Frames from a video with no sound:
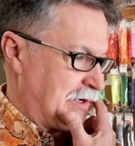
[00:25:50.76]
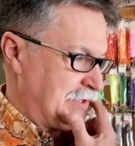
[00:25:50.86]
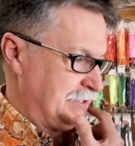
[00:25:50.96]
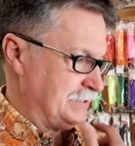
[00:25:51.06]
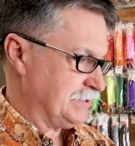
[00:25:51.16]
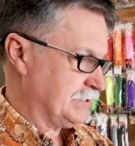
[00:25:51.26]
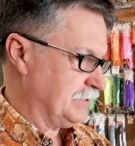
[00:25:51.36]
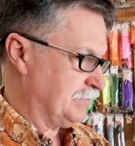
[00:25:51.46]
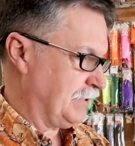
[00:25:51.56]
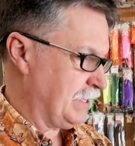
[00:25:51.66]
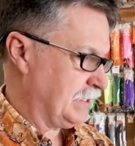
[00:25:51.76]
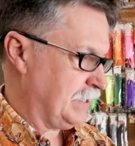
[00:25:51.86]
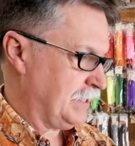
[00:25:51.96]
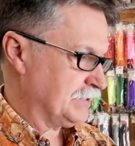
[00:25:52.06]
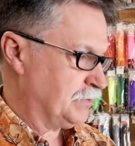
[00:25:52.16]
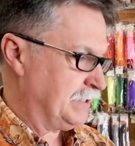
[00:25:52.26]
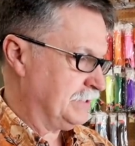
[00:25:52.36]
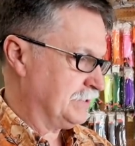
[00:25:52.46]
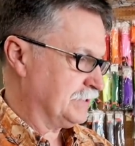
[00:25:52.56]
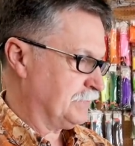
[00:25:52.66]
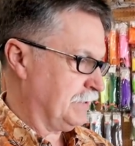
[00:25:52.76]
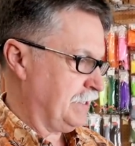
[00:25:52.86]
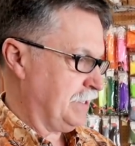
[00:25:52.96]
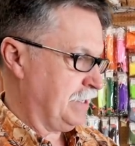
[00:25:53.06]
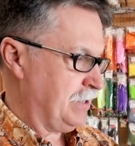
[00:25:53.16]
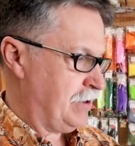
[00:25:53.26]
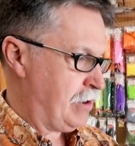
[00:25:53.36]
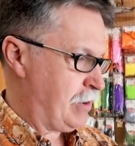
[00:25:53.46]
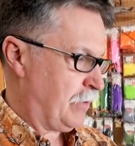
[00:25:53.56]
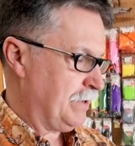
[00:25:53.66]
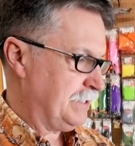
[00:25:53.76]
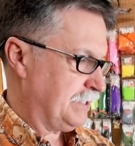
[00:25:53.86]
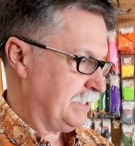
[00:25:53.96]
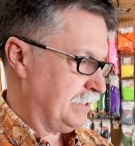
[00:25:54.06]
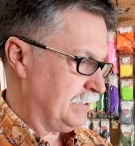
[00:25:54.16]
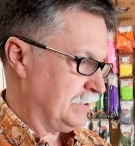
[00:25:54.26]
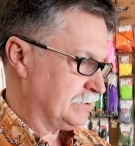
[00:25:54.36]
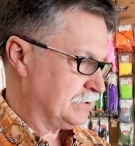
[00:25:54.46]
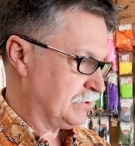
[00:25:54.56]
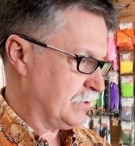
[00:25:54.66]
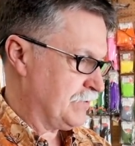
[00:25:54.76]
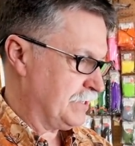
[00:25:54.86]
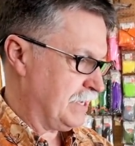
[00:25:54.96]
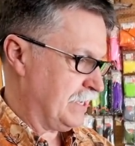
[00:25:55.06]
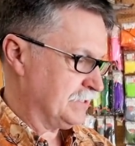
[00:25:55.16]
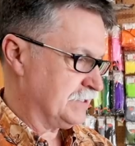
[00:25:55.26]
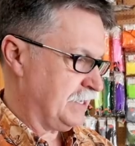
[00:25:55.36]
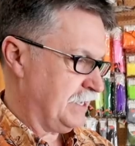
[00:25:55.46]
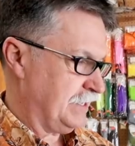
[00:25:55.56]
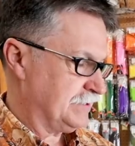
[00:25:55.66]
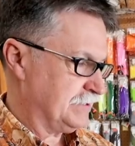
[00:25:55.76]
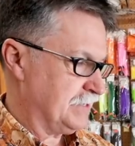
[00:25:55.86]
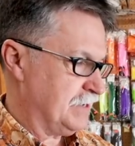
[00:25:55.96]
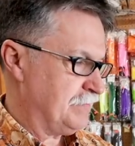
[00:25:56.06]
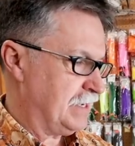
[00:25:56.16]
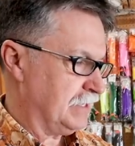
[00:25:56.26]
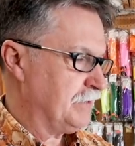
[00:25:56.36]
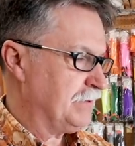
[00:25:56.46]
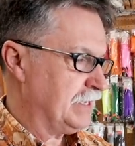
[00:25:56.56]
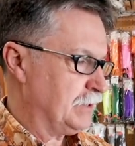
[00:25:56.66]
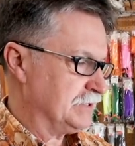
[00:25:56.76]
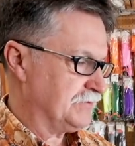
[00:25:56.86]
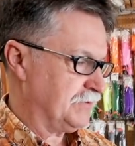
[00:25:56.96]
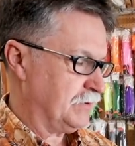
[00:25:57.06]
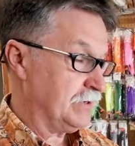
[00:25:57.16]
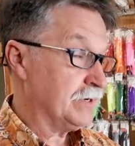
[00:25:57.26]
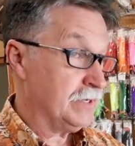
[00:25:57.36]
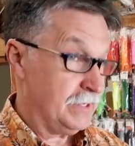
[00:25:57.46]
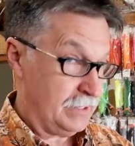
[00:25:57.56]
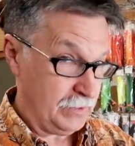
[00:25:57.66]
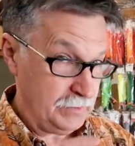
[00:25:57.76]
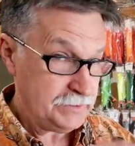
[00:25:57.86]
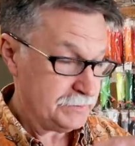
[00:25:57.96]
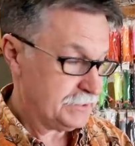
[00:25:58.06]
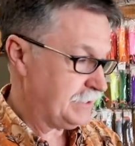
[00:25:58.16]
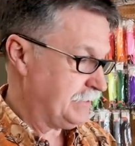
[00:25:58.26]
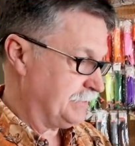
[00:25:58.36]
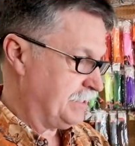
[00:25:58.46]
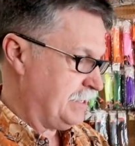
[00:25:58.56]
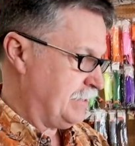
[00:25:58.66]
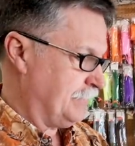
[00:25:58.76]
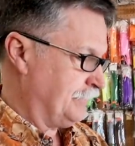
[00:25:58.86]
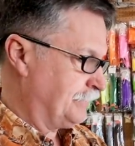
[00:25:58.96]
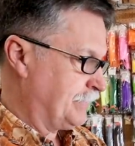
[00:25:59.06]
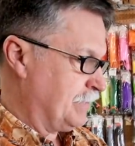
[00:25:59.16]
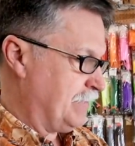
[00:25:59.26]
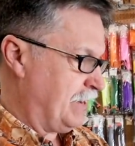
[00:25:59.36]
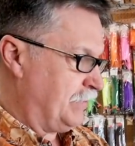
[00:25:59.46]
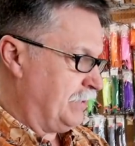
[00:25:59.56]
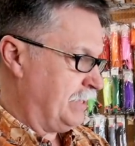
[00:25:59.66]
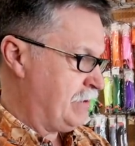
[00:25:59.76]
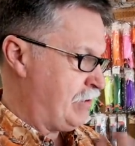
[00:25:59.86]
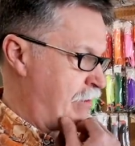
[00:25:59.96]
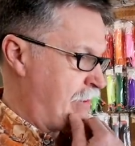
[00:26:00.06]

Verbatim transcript: largest plate glass window display retail store in the United States done by Libbey Owens Ford, which was here in town, by the way,